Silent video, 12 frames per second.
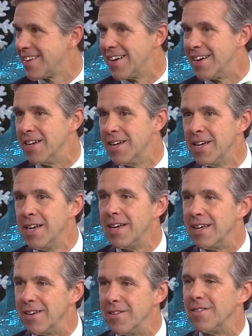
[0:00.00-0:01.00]
uh,
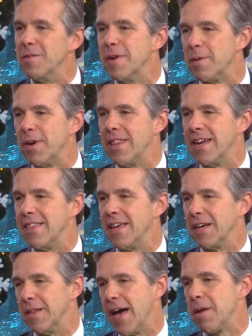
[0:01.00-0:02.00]
is the memory that I
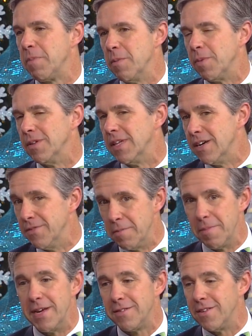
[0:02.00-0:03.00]
think a lot of people love,
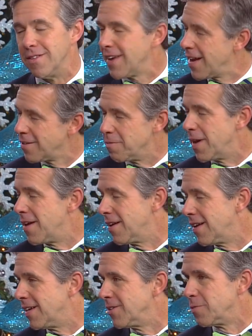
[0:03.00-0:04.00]
and Macy's hasn't made an
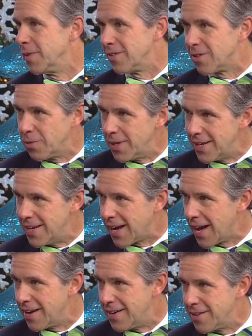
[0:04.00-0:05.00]
announcement, so we need to
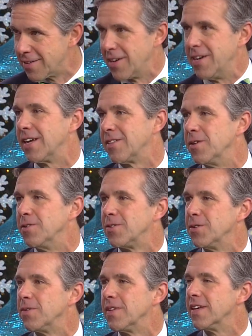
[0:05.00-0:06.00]
kind of disconnect those
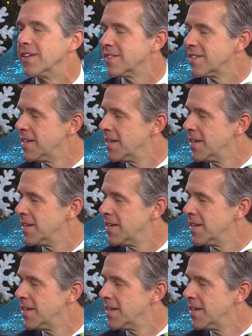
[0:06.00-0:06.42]
two things.